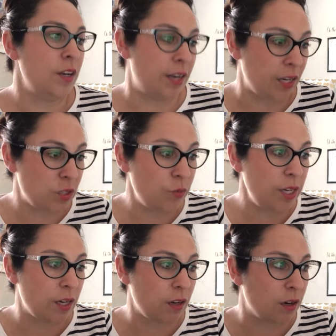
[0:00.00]
Next
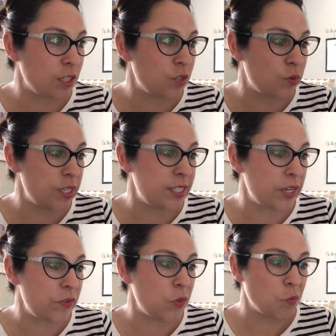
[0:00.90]
week, August
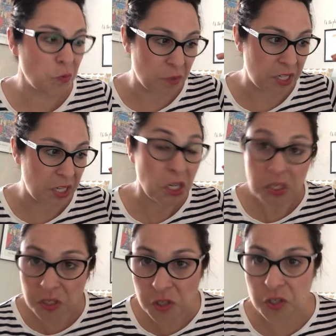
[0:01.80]
27th, we're reading
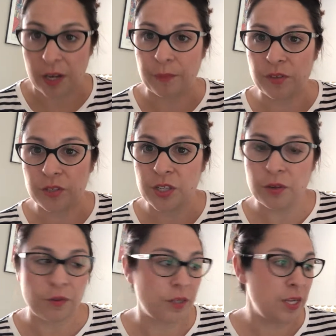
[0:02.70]
chapter
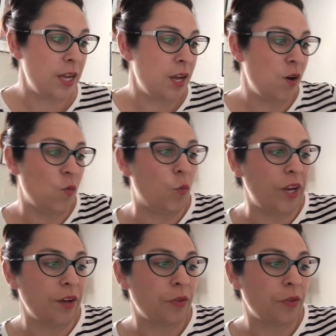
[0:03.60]
2. Week